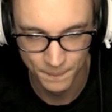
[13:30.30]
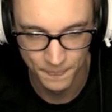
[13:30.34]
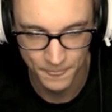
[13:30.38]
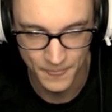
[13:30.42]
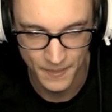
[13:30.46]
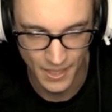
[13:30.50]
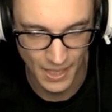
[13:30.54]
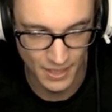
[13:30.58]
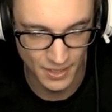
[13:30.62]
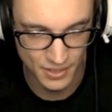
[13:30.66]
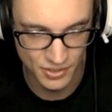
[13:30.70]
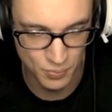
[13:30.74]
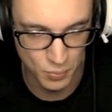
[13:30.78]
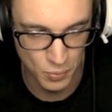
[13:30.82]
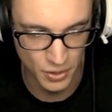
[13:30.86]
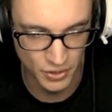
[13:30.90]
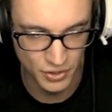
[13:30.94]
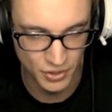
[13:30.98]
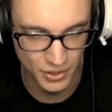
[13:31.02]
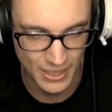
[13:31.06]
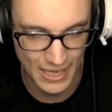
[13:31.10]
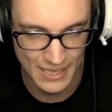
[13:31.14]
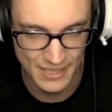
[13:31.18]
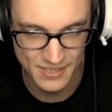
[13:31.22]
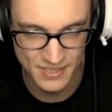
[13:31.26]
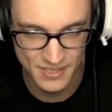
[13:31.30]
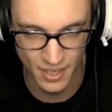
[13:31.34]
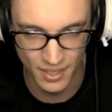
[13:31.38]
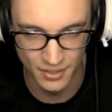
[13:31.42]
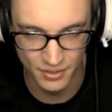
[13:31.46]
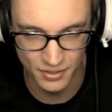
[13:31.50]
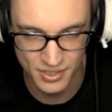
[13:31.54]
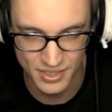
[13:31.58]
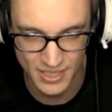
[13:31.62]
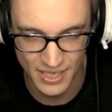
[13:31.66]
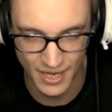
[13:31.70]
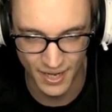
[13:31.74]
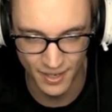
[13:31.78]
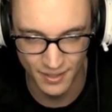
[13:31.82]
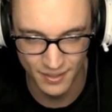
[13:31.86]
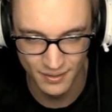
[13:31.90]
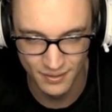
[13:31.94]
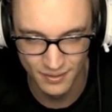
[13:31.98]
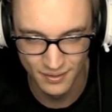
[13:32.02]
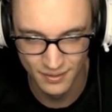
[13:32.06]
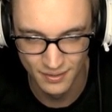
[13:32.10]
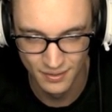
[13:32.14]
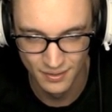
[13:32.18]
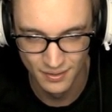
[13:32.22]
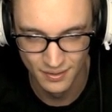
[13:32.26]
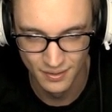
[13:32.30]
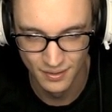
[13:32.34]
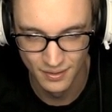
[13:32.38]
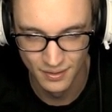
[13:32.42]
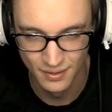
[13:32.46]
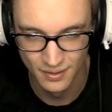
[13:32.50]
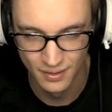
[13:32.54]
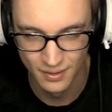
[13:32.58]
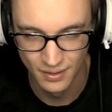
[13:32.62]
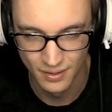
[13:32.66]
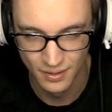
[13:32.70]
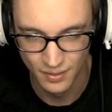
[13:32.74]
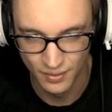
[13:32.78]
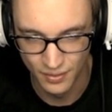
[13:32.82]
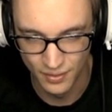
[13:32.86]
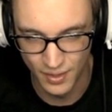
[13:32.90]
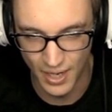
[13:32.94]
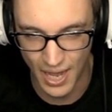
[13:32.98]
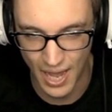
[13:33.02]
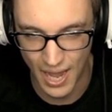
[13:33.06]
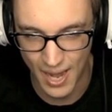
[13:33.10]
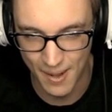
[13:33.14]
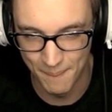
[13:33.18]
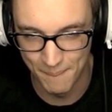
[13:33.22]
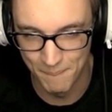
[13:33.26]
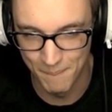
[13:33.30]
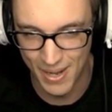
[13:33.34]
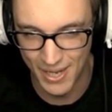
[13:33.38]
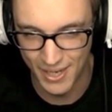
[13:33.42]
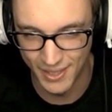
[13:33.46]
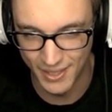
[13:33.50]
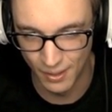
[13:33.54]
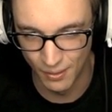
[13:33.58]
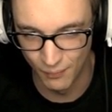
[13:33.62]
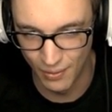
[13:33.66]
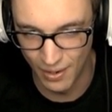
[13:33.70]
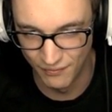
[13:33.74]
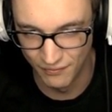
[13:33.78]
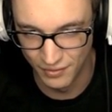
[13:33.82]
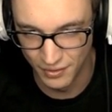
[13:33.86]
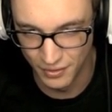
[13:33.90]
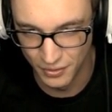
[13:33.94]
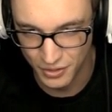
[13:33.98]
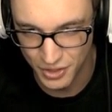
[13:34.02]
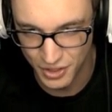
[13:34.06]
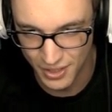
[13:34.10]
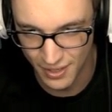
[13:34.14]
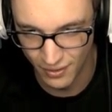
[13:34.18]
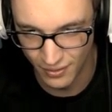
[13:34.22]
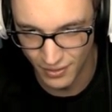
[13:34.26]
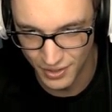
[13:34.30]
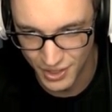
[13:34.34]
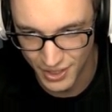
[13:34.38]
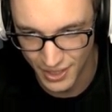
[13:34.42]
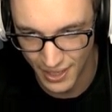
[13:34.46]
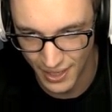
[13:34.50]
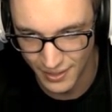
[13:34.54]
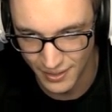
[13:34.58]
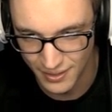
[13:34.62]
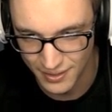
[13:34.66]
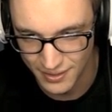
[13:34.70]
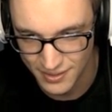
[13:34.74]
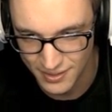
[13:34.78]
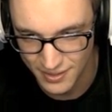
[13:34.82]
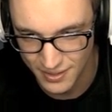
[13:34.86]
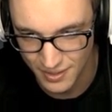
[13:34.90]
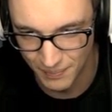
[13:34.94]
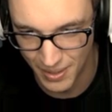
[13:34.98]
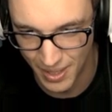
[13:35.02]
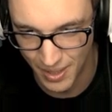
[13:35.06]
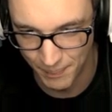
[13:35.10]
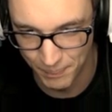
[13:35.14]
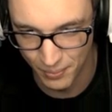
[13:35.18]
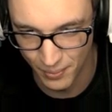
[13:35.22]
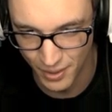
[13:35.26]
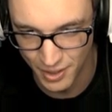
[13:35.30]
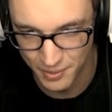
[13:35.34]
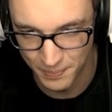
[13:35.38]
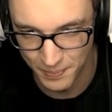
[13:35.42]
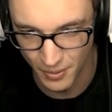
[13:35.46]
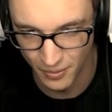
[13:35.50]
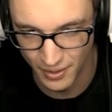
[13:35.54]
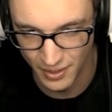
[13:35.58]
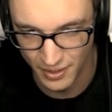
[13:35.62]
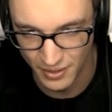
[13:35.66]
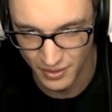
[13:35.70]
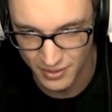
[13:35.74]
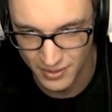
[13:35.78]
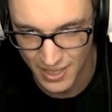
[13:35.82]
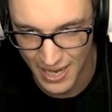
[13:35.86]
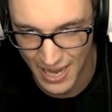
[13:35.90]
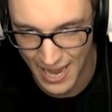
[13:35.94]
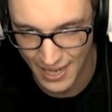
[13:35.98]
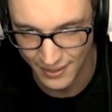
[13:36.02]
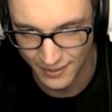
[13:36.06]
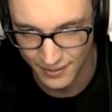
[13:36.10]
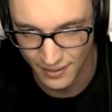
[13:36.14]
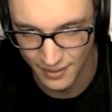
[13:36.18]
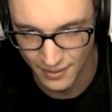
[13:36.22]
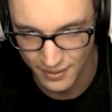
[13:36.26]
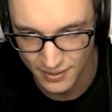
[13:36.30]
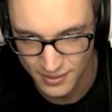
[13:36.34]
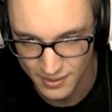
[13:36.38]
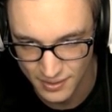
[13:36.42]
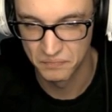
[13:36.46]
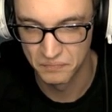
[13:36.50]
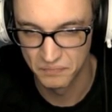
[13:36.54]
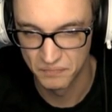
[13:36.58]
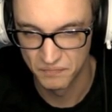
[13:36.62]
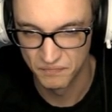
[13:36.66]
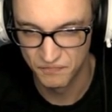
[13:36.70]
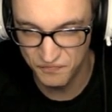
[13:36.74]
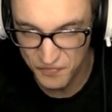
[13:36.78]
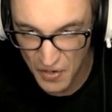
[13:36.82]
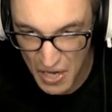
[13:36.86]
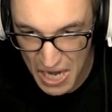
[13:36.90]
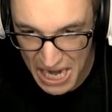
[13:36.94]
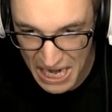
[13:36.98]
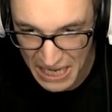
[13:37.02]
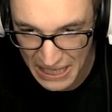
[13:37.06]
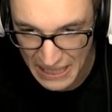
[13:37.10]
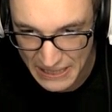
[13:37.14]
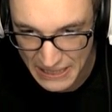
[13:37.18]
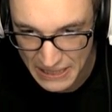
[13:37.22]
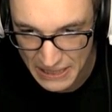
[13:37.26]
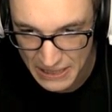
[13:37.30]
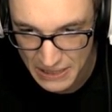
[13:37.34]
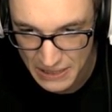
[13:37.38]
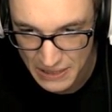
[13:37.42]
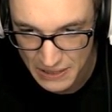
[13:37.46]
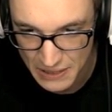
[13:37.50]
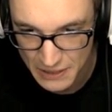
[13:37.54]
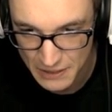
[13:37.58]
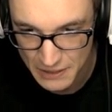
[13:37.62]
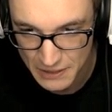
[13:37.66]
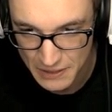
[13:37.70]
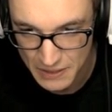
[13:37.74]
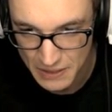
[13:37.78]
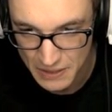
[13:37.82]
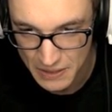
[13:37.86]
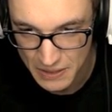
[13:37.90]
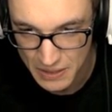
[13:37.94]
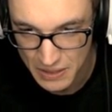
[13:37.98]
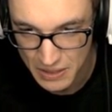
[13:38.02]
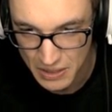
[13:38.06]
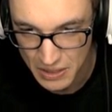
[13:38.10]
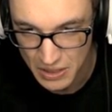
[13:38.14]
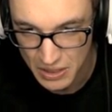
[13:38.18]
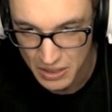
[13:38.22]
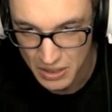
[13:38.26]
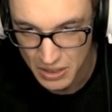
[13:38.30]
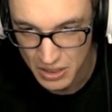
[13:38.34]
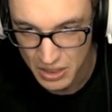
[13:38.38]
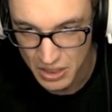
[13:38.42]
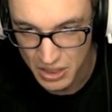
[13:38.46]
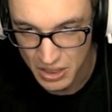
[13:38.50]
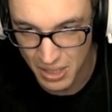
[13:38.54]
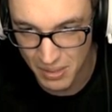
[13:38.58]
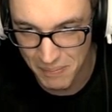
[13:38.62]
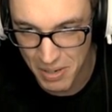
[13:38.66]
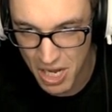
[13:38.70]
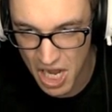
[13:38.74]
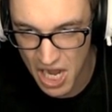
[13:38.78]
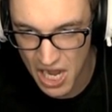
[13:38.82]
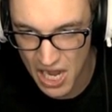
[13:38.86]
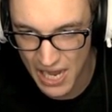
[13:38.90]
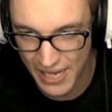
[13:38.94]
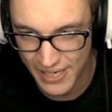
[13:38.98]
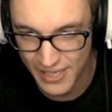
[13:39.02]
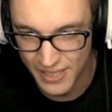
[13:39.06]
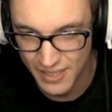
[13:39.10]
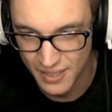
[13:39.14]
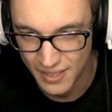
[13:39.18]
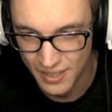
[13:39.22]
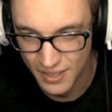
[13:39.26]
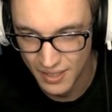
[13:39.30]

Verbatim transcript: I just want you guys to understand that I am making revolutionary changes to my bridge building tactics. Fuck! Come on!